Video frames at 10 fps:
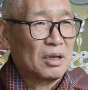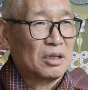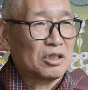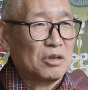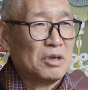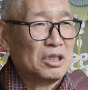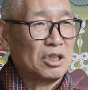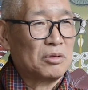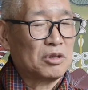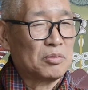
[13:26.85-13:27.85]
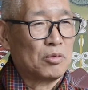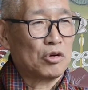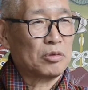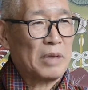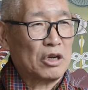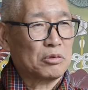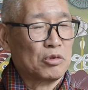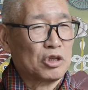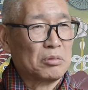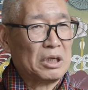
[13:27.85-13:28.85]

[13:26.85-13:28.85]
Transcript: So imagine if the ballot voting